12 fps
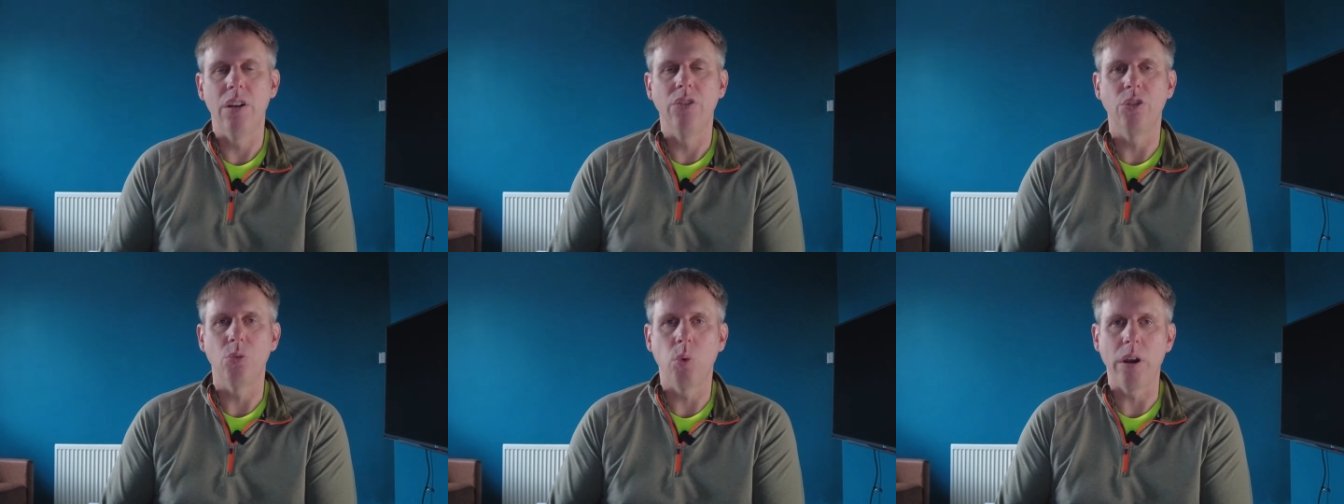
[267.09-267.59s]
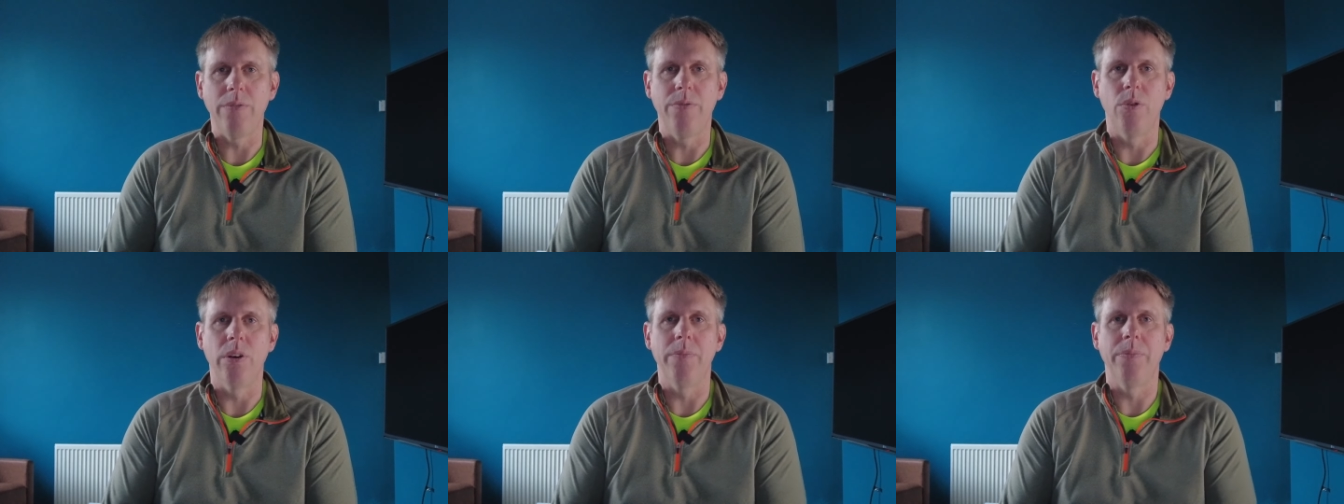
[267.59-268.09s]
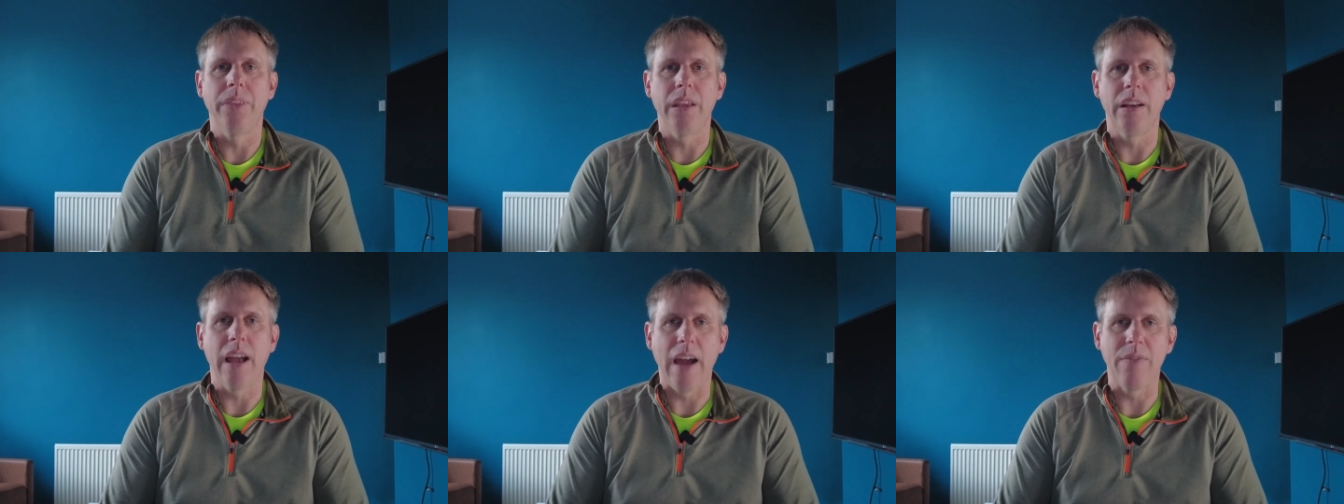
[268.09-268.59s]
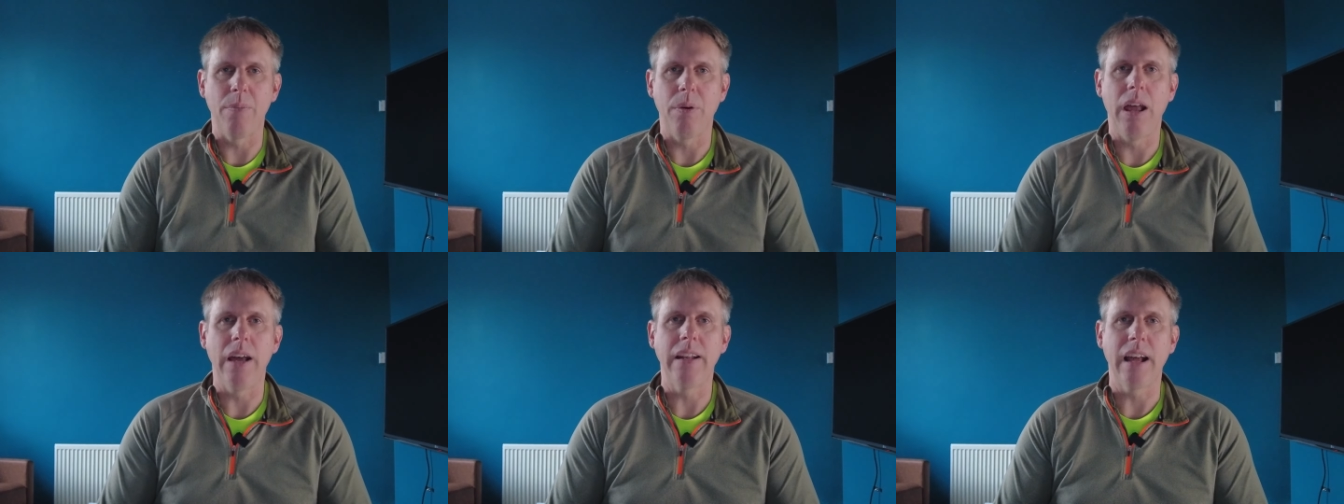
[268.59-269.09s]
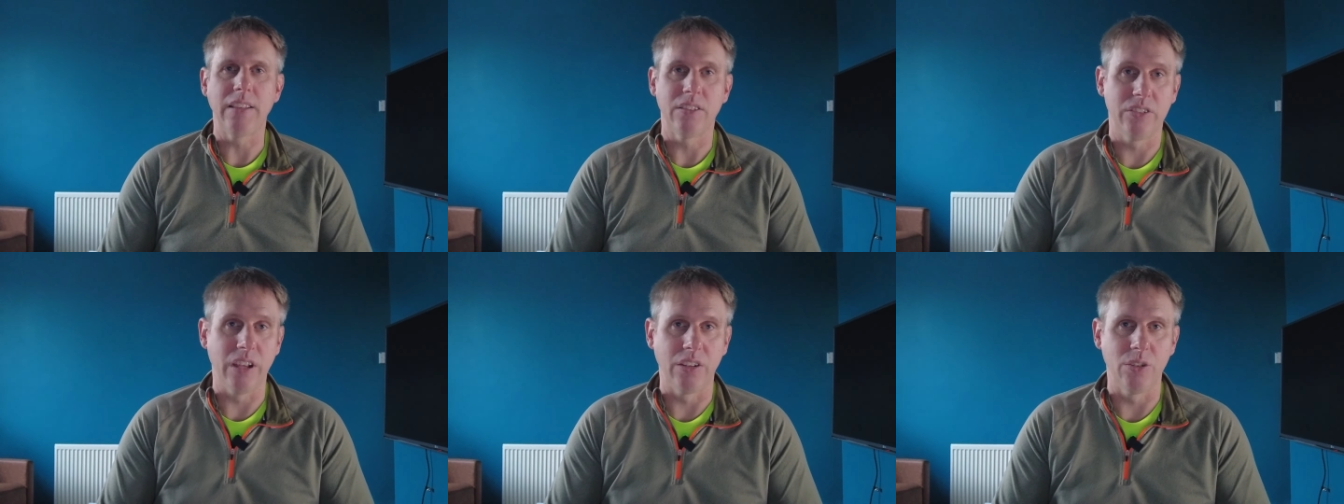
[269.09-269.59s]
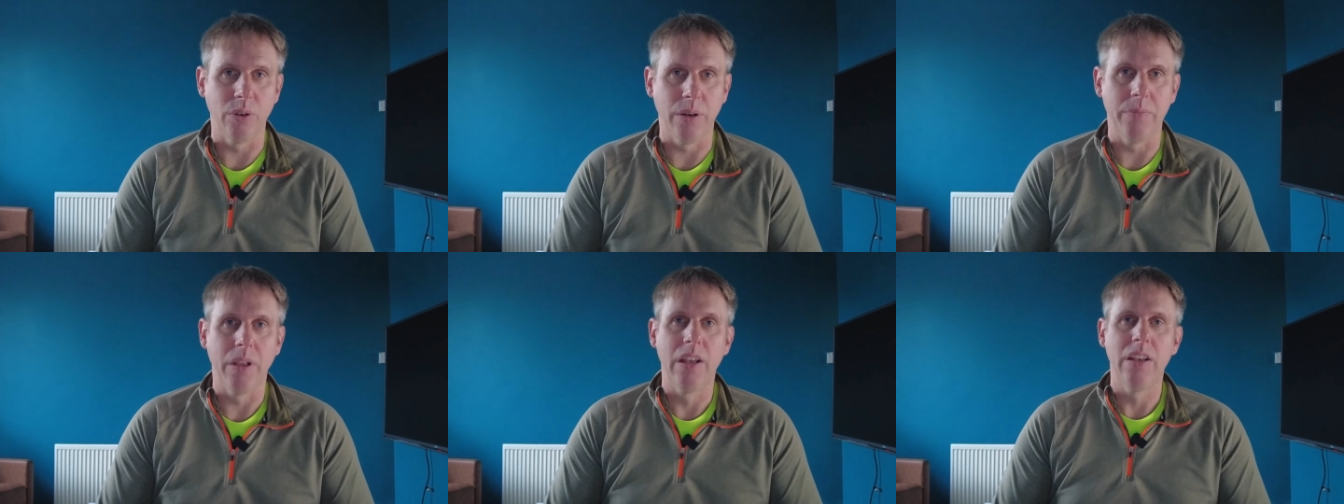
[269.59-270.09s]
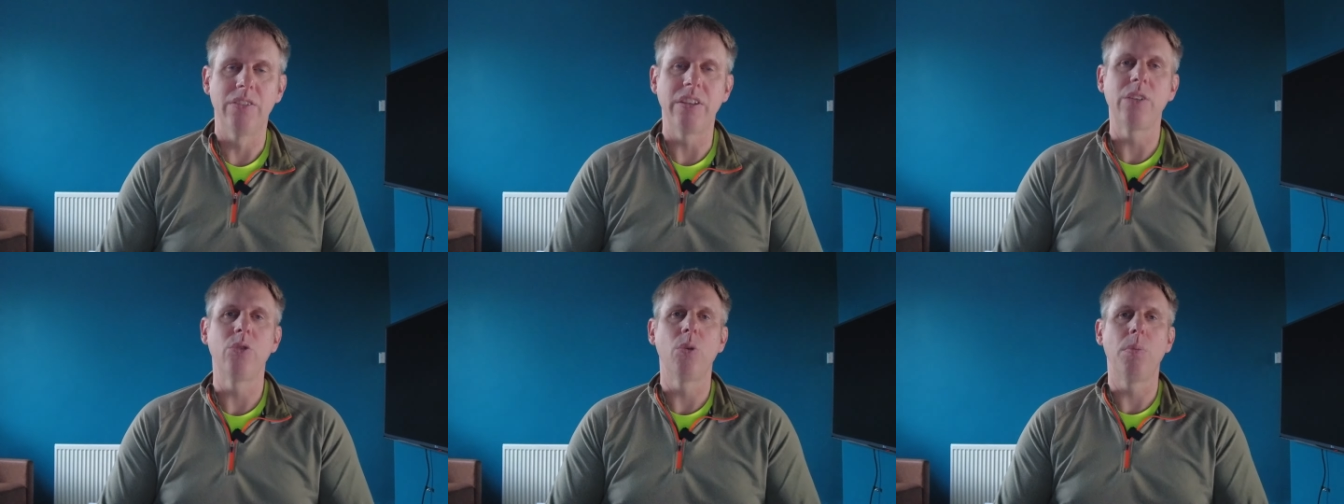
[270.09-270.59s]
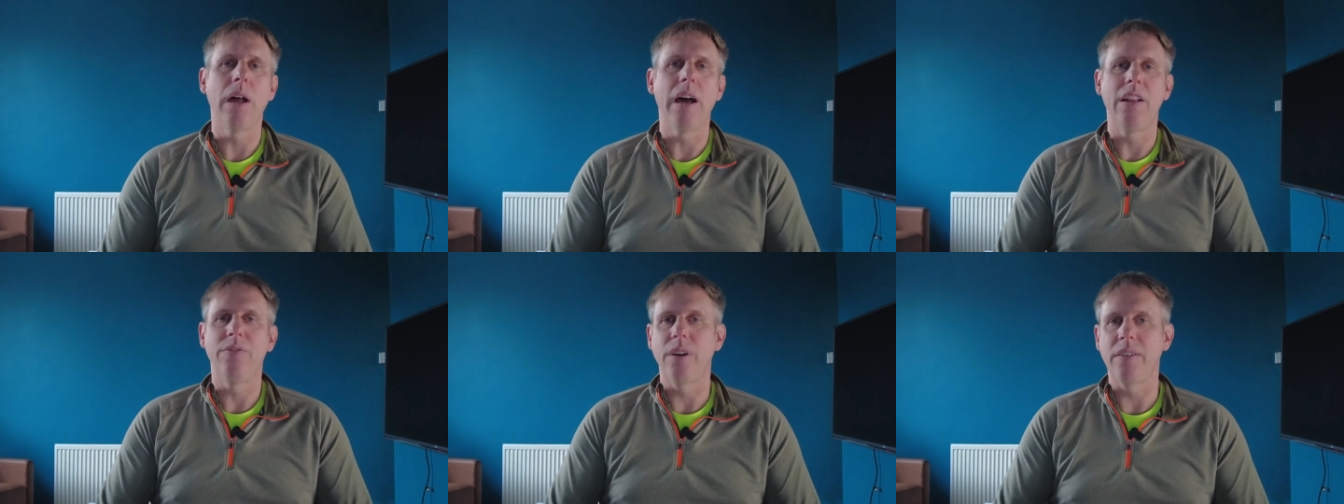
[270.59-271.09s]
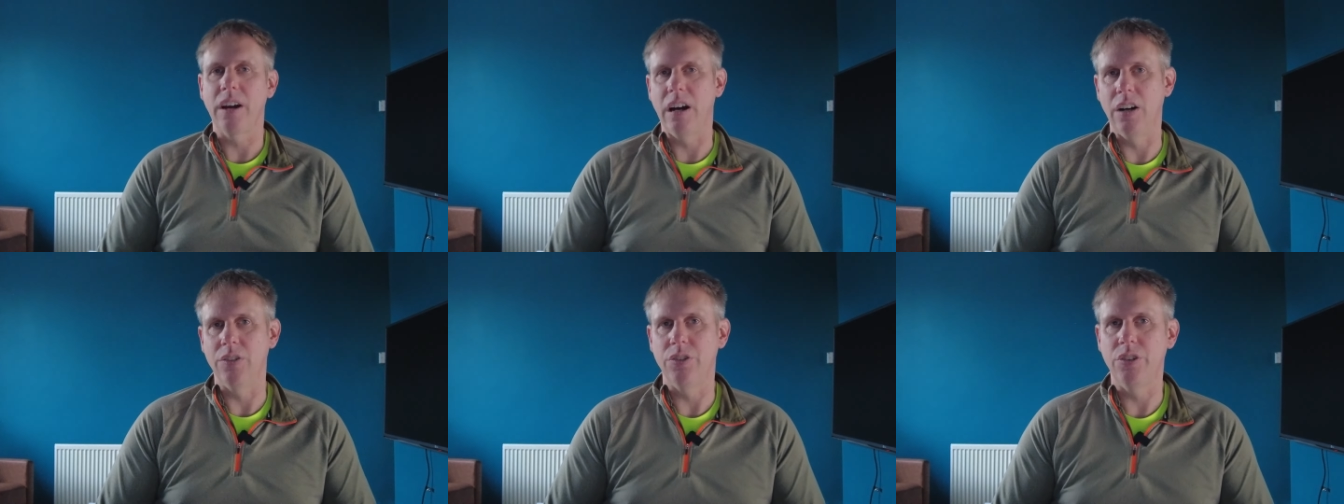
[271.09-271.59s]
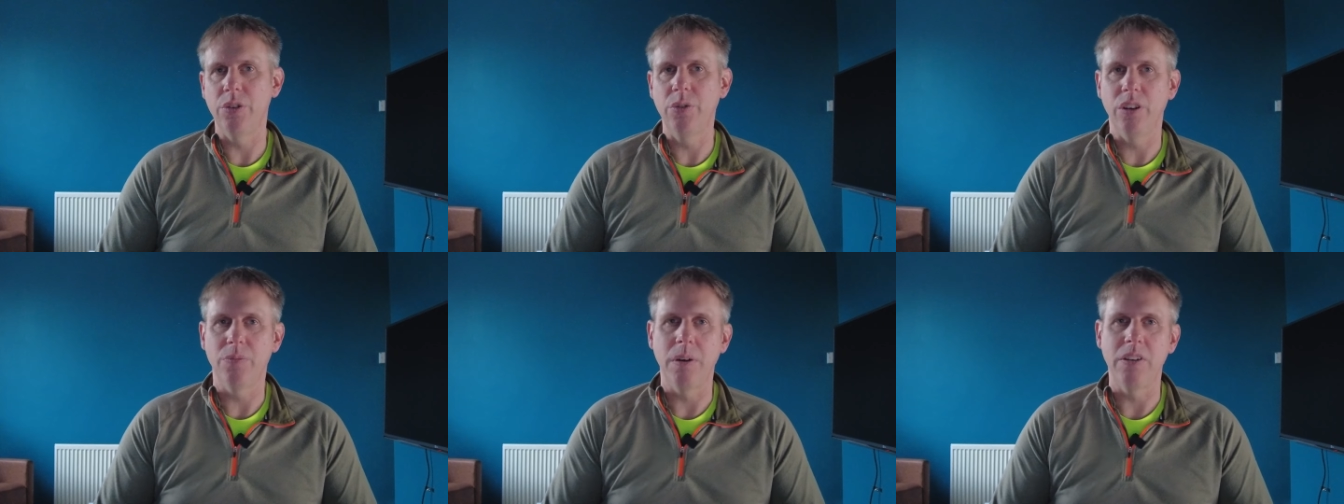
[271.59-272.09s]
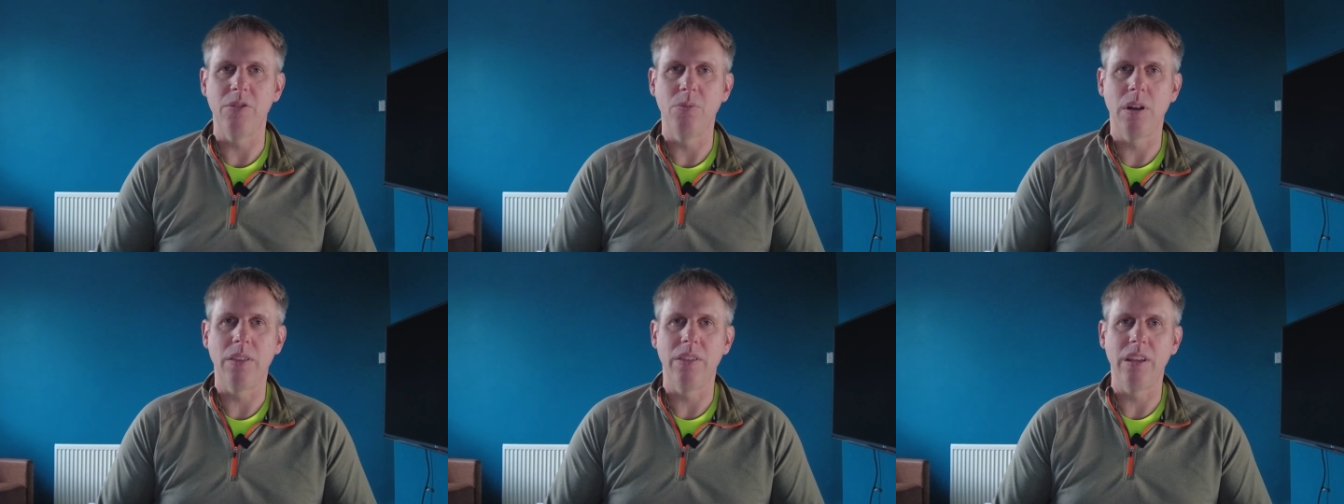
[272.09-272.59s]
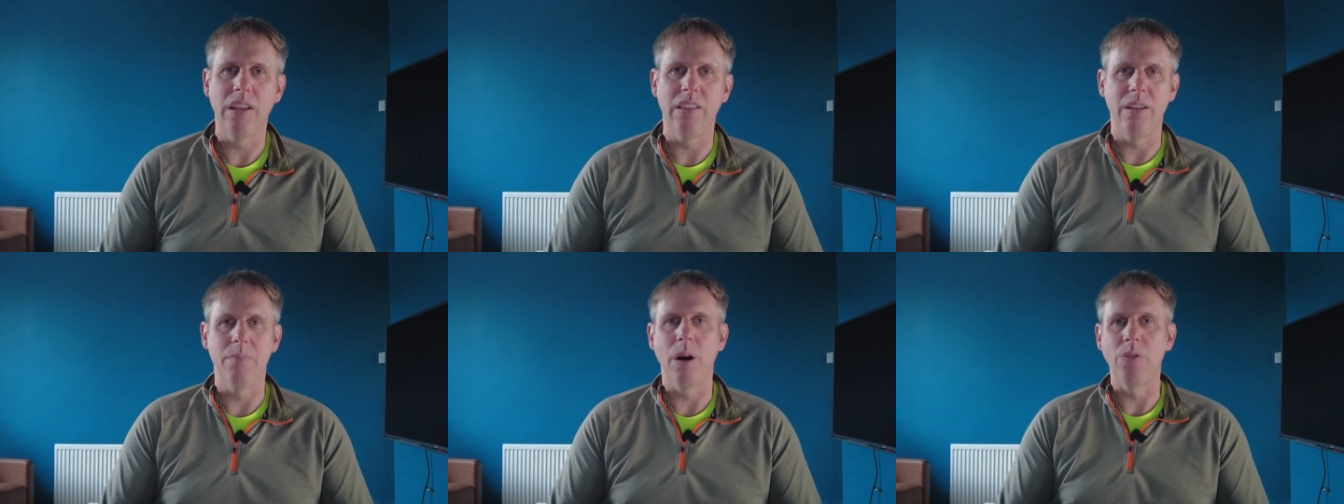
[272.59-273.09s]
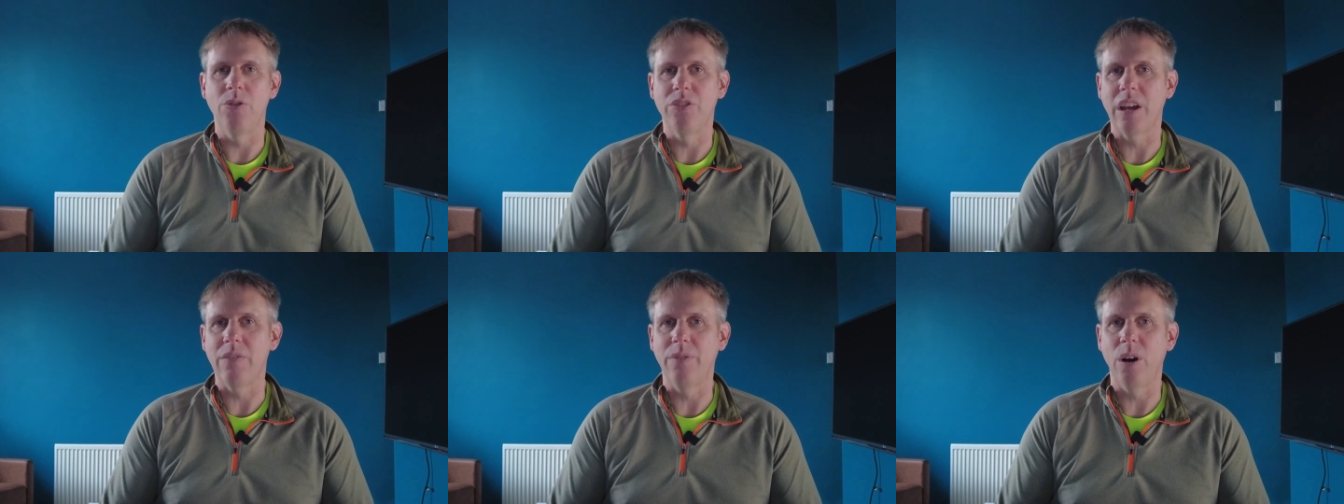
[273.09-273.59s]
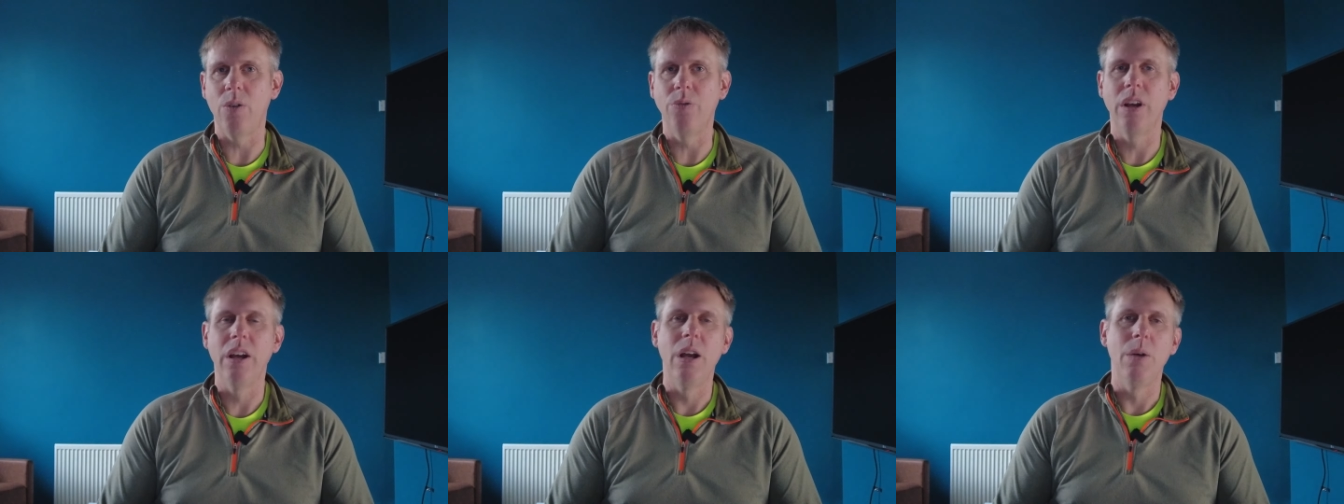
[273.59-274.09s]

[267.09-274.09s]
Just wait for it. Have a plan and stick to it. Sticking to a plan is very hard to do, especially when the emotions get involved.